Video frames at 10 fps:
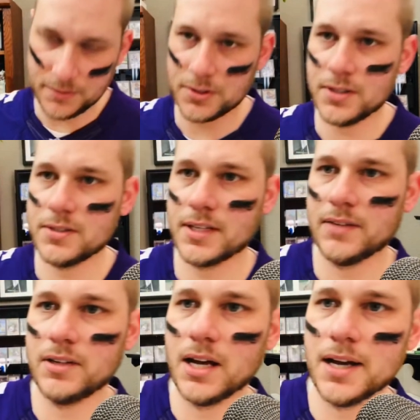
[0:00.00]
So this is kind
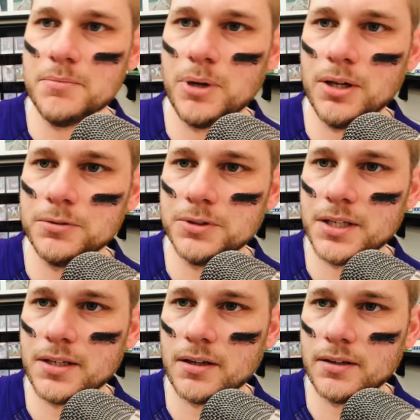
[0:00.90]
of an oddball rookie
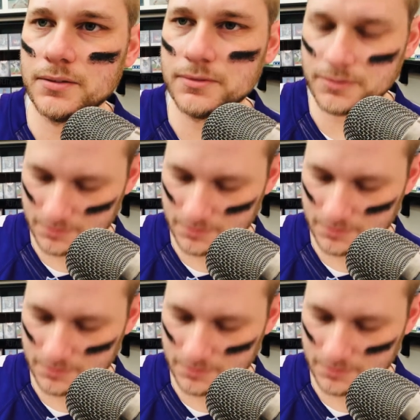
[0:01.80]
card of